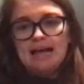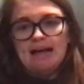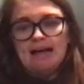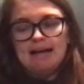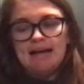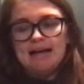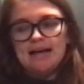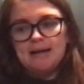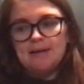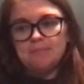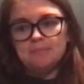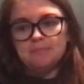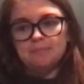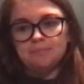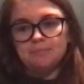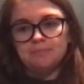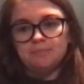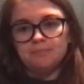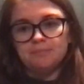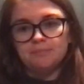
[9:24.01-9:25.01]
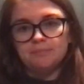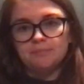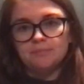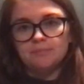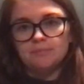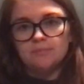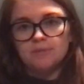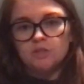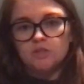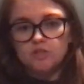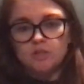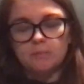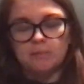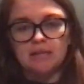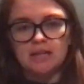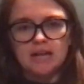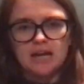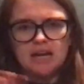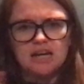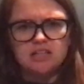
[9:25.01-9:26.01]
So I'm
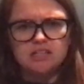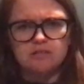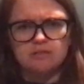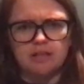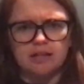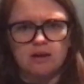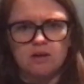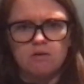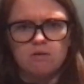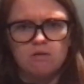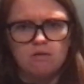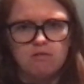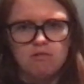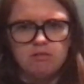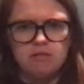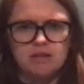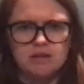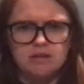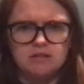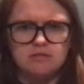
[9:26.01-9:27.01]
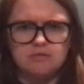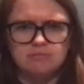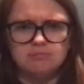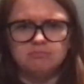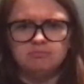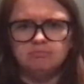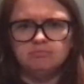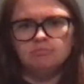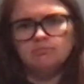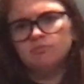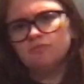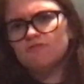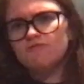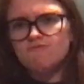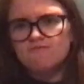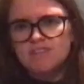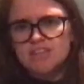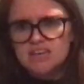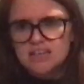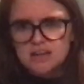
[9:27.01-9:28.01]
going to kind of do like a whole little
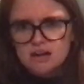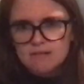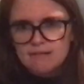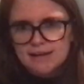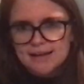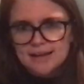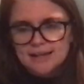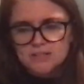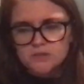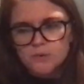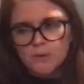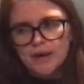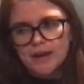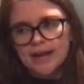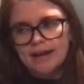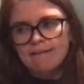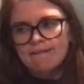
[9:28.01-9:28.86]
video, I guess, on it.